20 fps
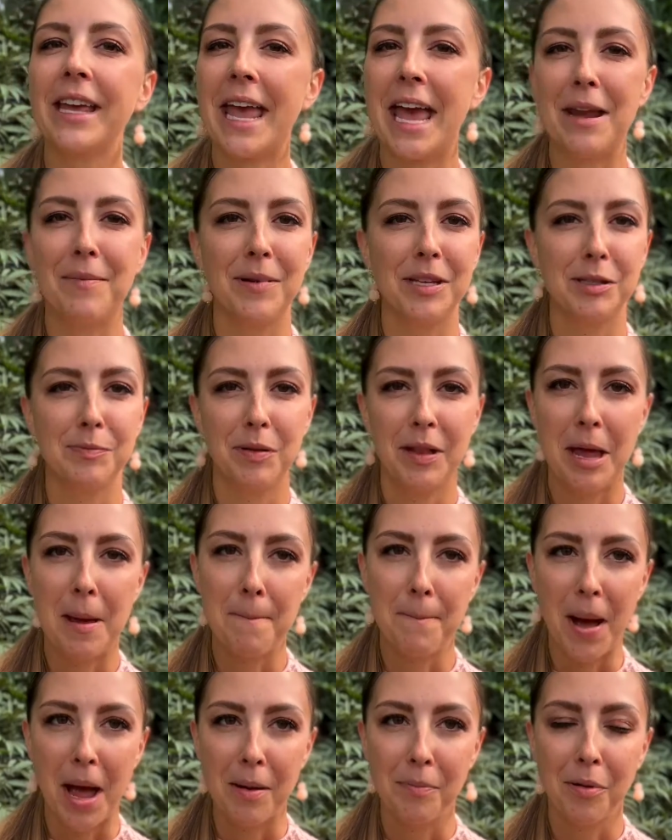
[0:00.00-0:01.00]
cannabis
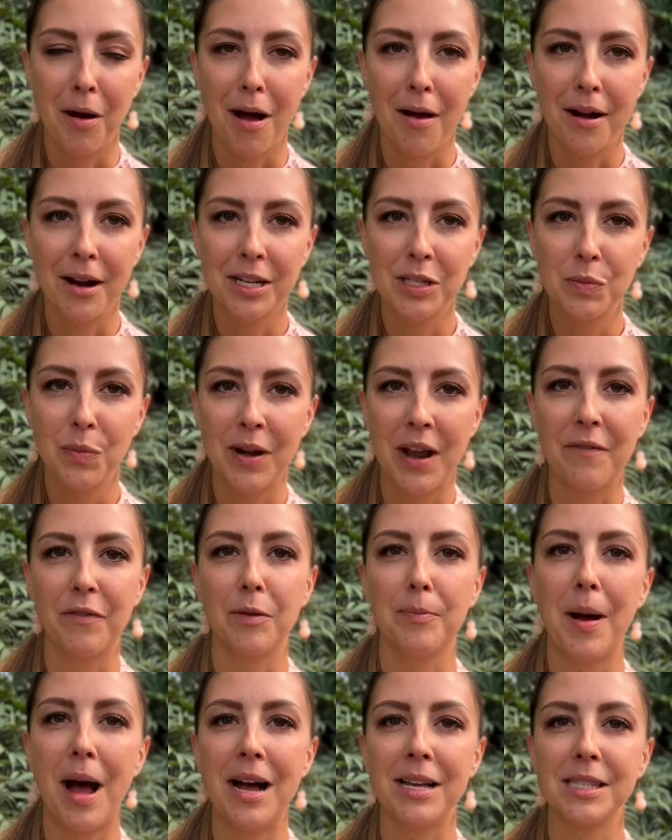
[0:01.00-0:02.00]
plant byproducts
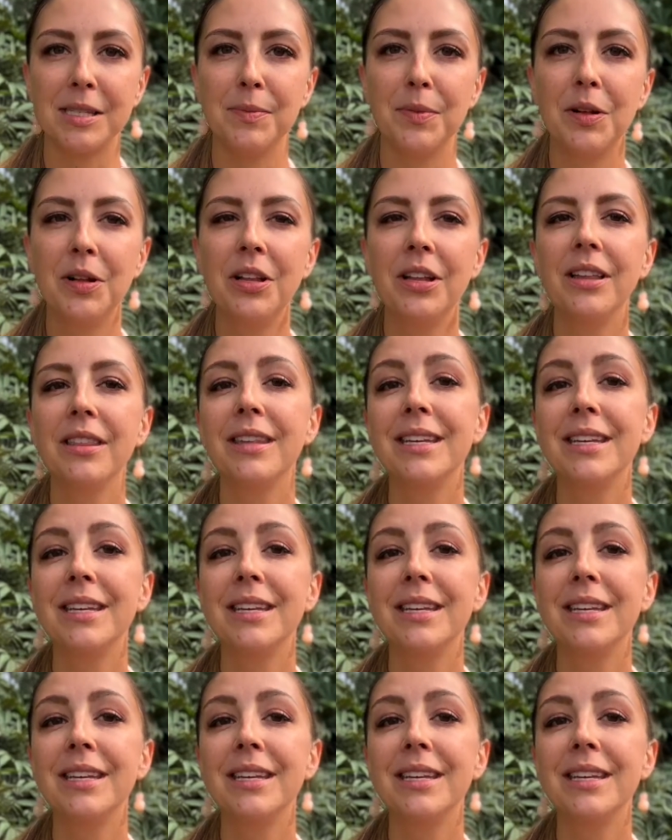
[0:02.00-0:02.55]
whenever possible,